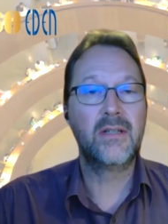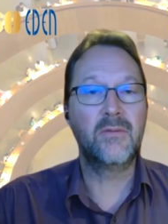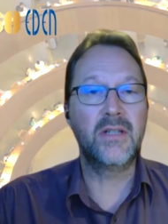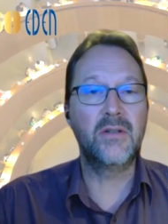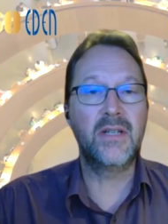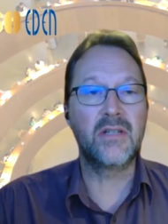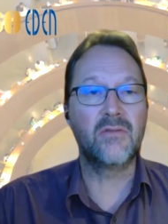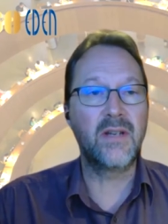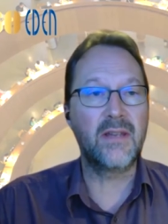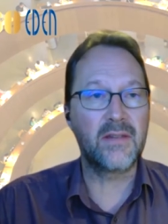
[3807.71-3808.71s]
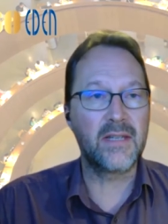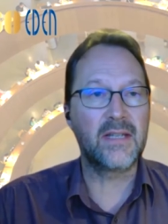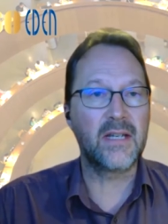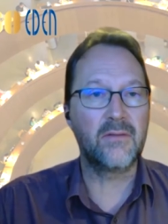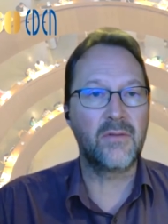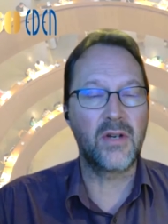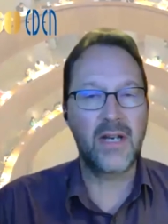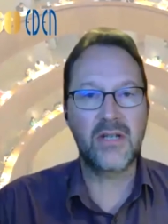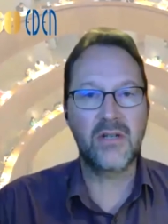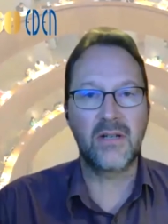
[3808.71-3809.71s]
We do need to rethink how
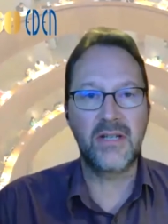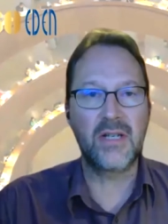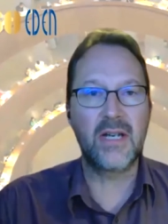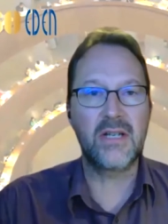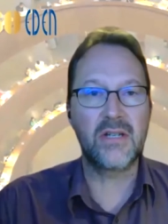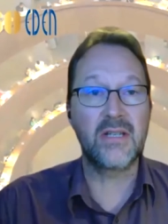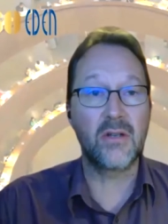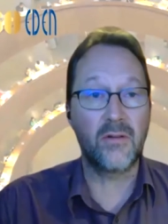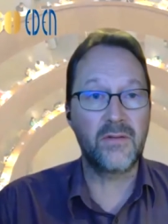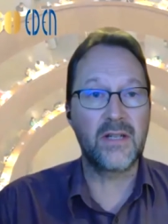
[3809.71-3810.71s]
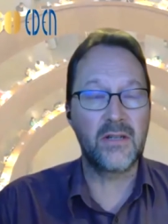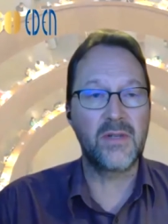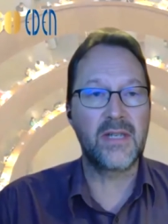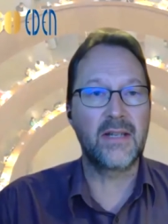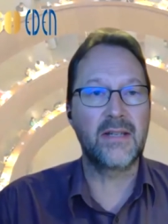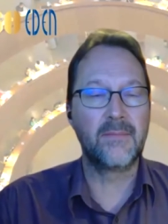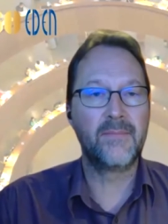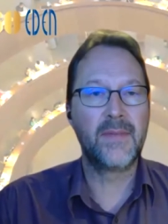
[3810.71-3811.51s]
vocational education is offered in New Zealand.